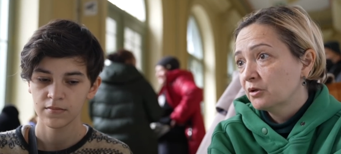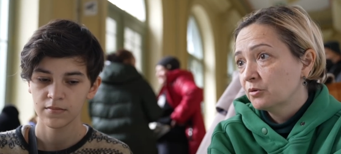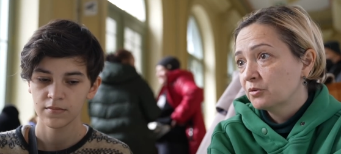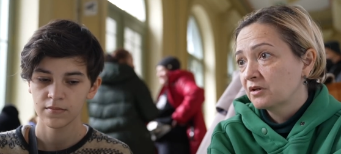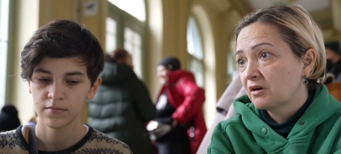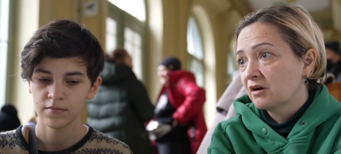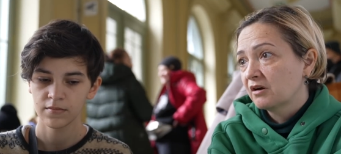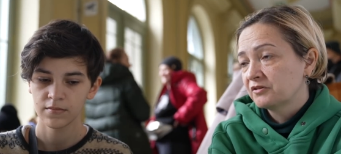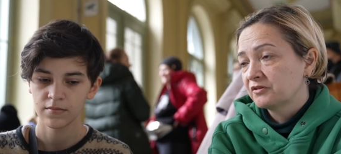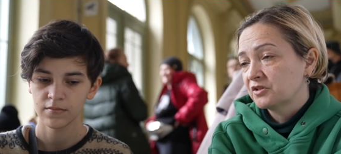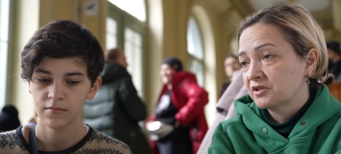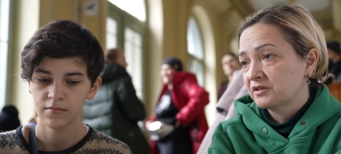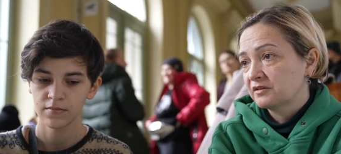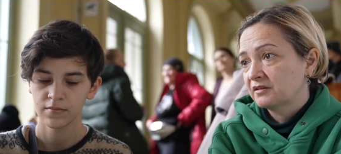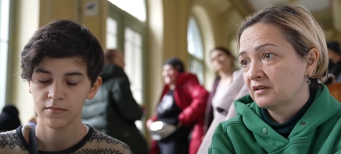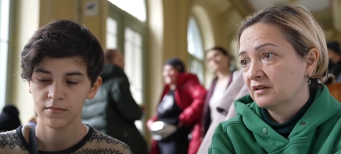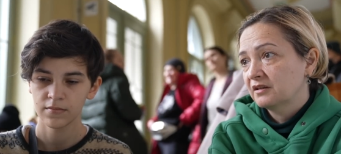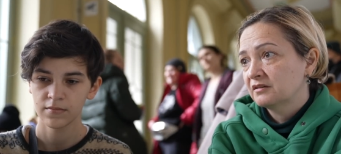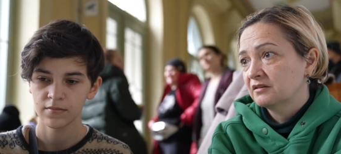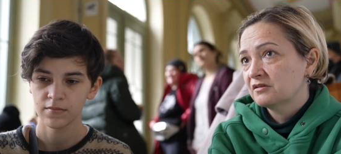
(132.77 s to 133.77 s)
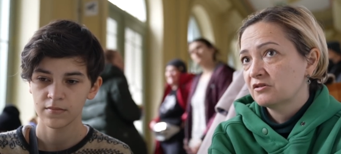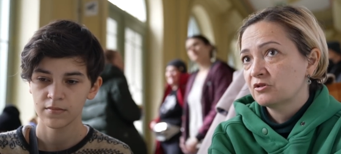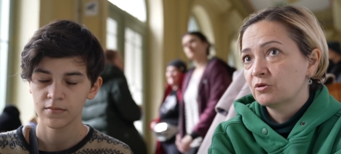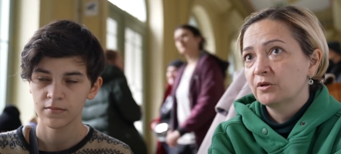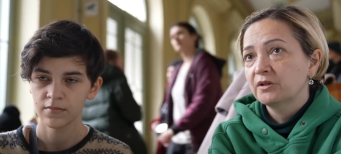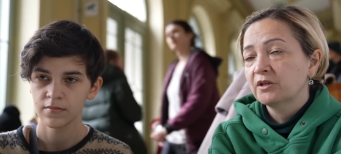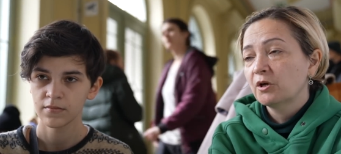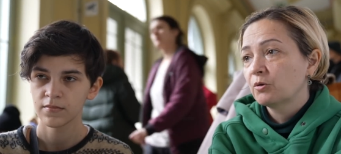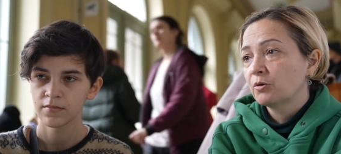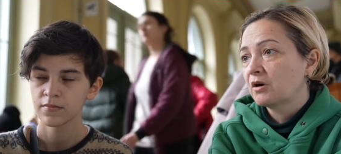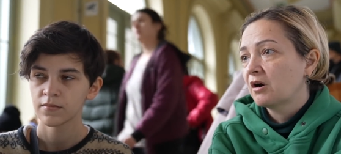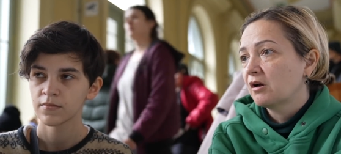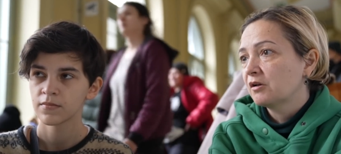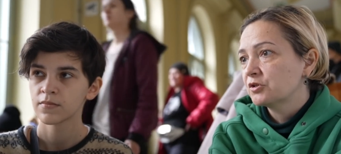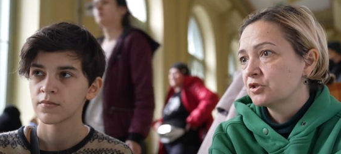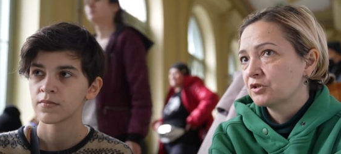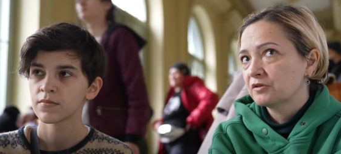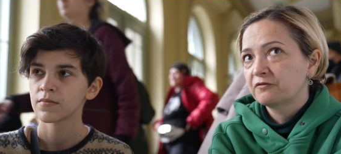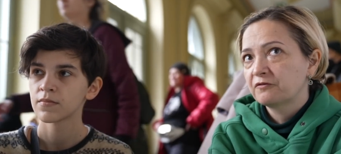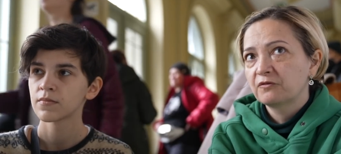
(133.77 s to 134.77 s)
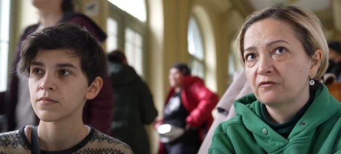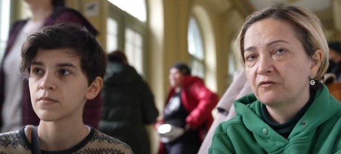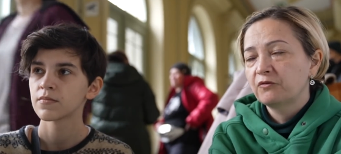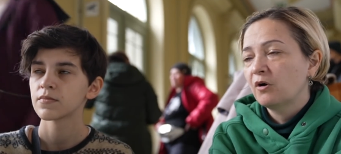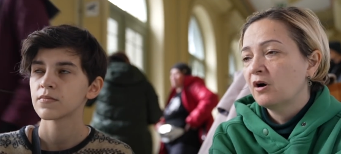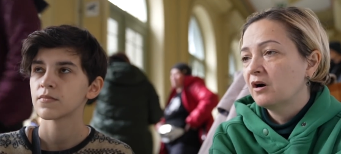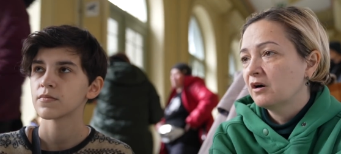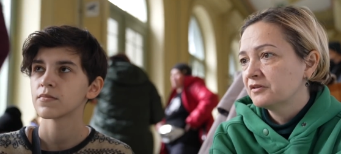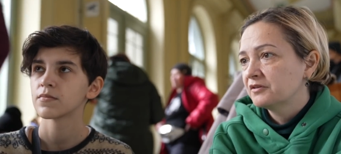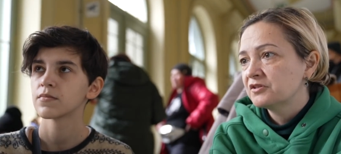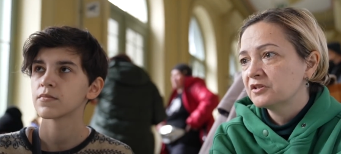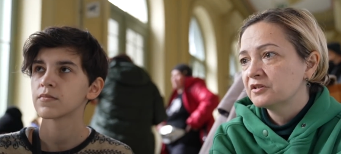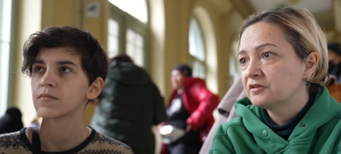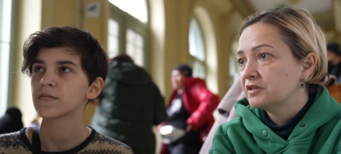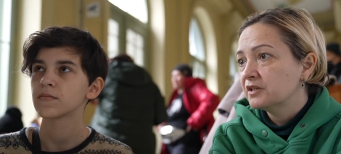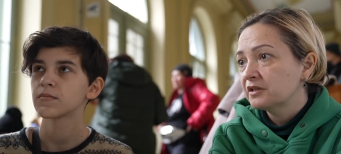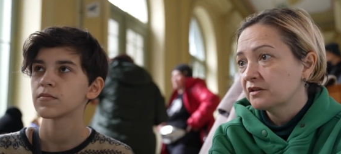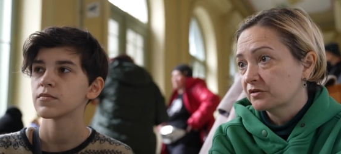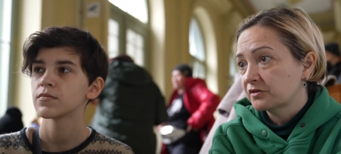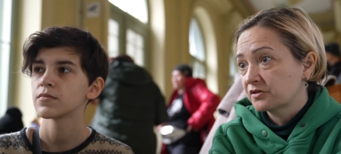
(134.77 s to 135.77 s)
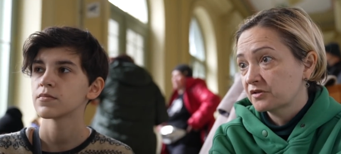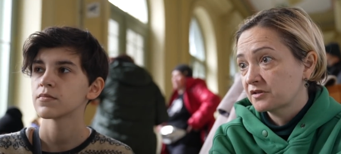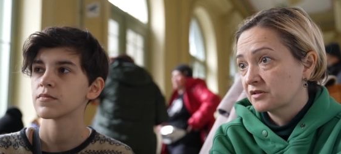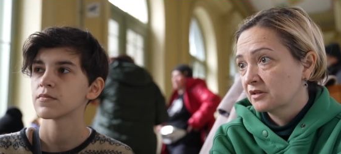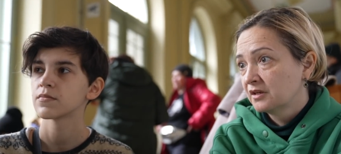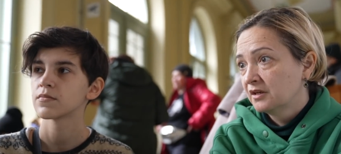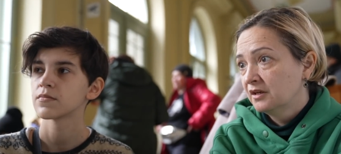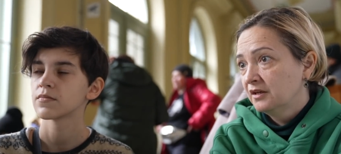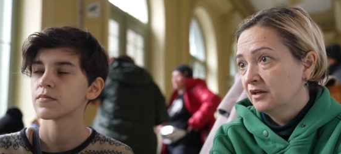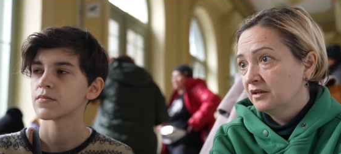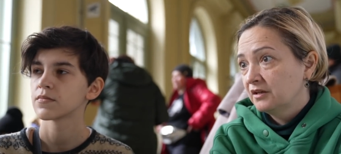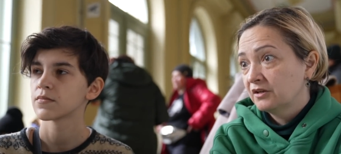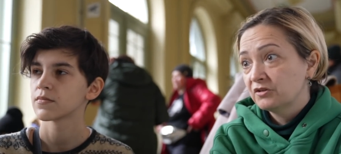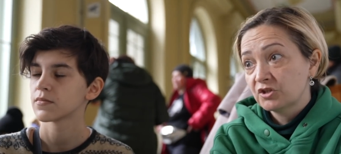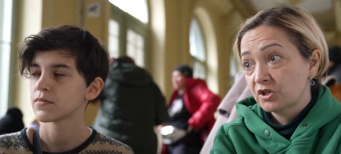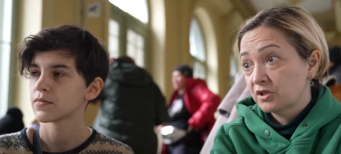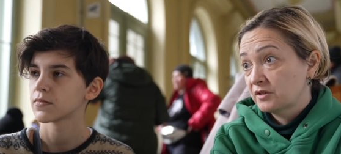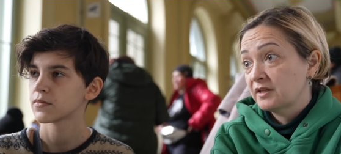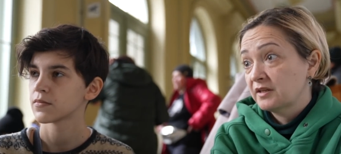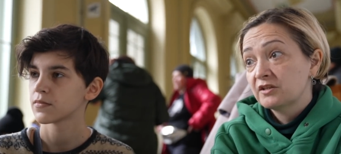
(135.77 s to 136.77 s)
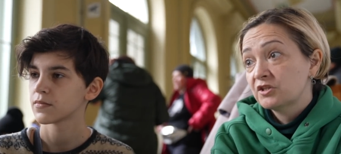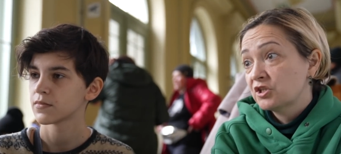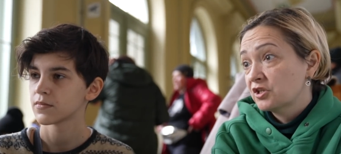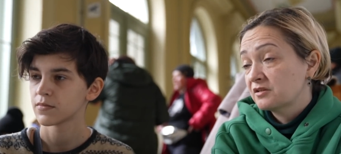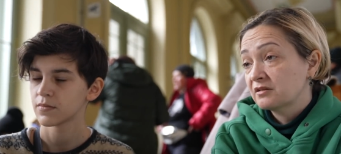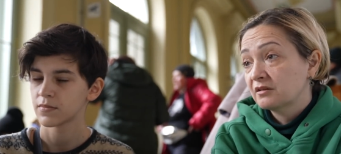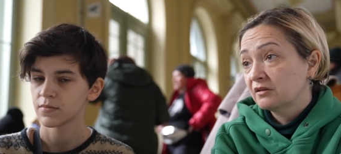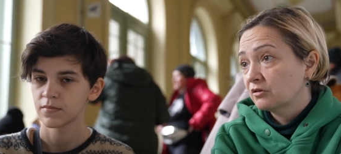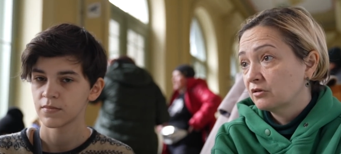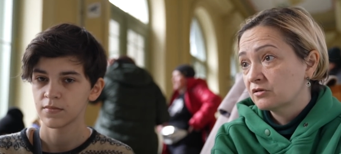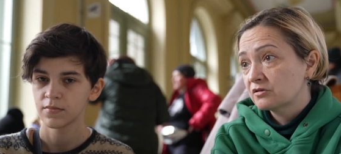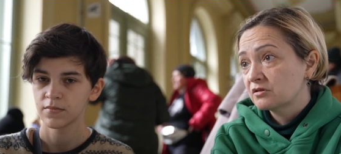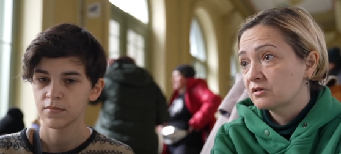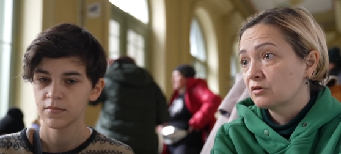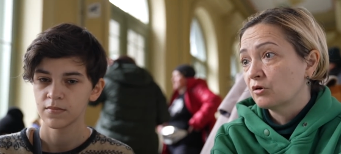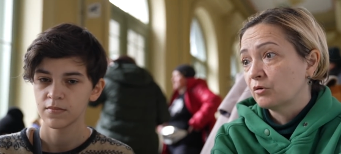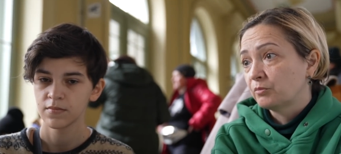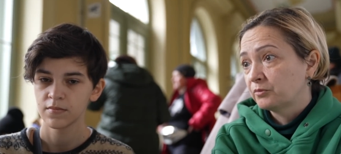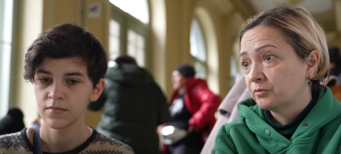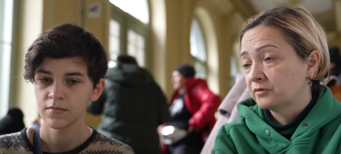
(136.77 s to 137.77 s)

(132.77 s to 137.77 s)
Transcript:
Speaker 1: our country. They are destroying our culture for 400 years, and they just cannot stop.